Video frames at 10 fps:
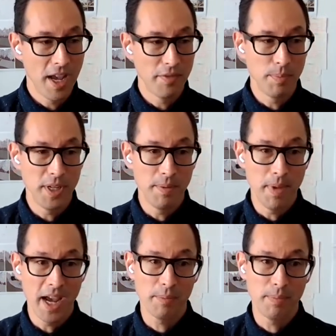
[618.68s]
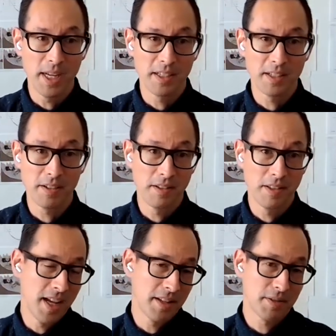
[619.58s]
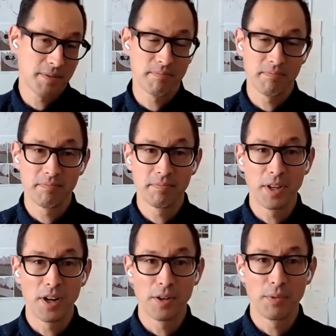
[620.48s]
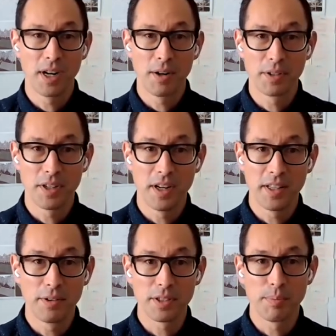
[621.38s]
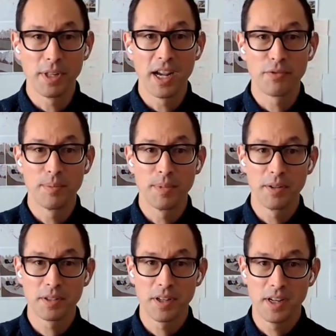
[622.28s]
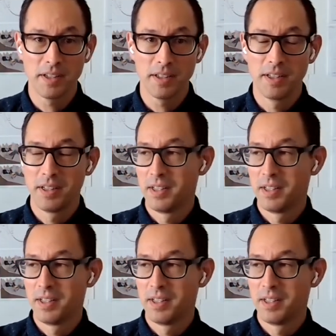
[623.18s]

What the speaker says: have it be Mac based, other than that's the hardware I was on. That was the platform I was on.